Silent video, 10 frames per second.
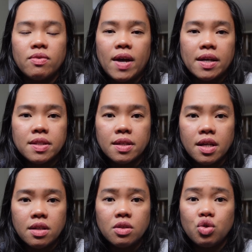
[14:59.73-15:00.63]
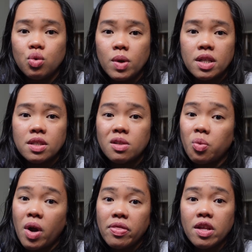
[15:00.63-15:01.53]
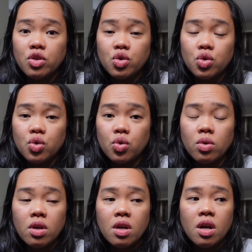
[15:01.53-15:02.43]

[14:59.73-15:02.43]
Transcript: be vaccinated do it it's the thing to do